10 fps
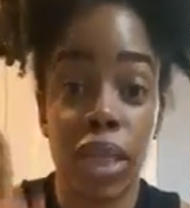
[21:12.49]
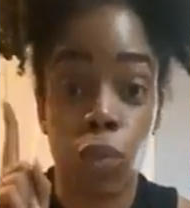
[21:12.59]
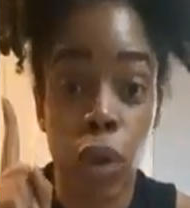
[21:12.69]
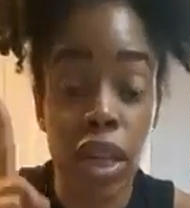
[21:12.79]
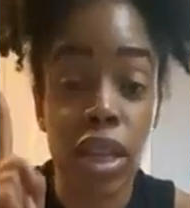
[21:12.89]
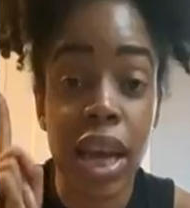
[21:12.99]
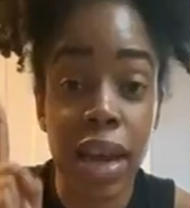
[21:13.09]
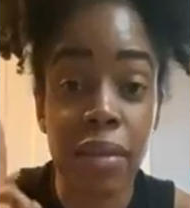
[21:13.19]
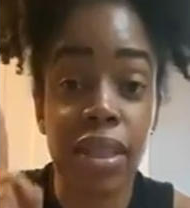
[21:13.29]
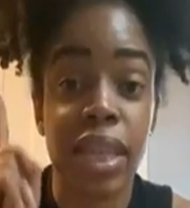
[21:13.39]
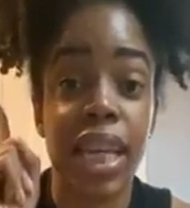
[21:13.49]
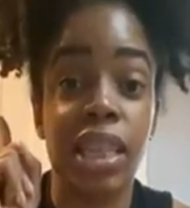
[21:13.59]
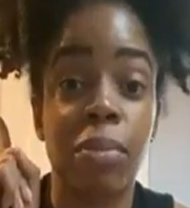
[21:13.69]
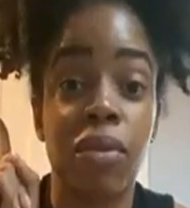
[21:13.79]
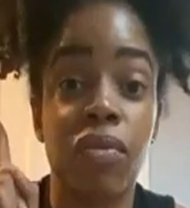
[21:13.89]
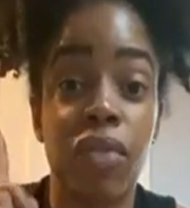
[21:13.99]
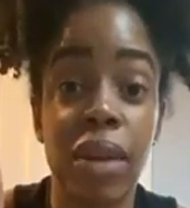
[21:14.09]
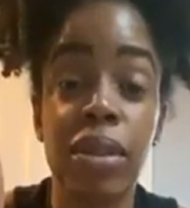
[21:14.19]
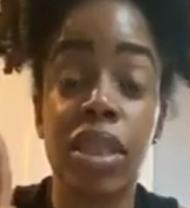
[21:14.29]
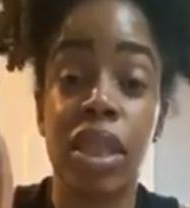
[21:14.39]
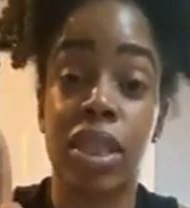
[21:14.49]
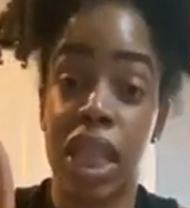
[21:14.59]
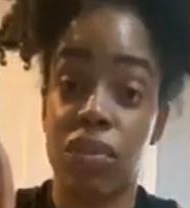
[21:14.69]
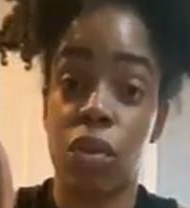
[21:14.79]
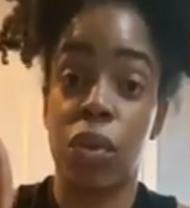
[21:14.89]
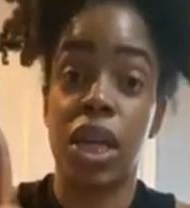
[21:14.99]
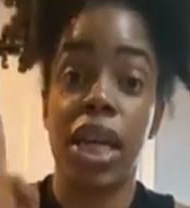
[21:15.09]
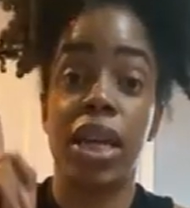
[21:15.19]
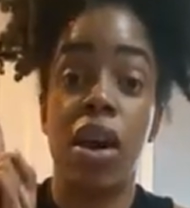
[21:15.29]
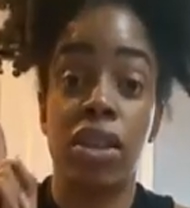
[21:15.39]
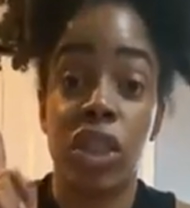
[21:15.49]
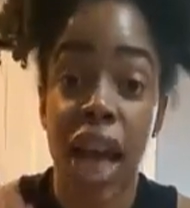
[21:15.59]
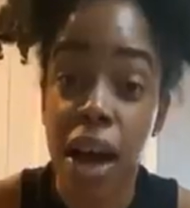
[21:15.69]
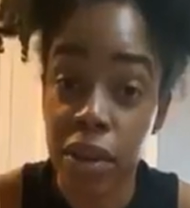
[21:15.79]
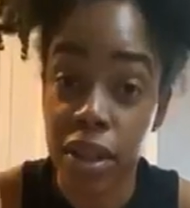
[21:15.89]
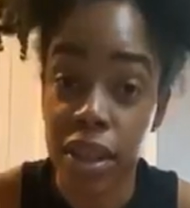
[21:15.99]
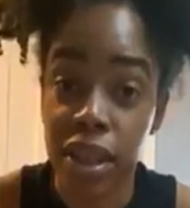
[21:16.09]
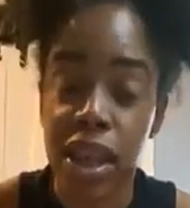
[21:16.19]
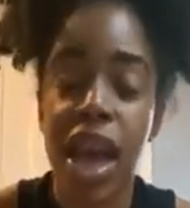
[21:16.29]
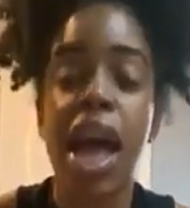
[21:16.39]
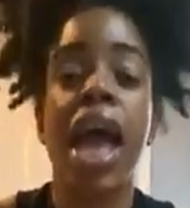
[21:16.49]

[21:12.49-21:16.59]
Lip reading: That's one of the areas that he's been very successful with in our childhood.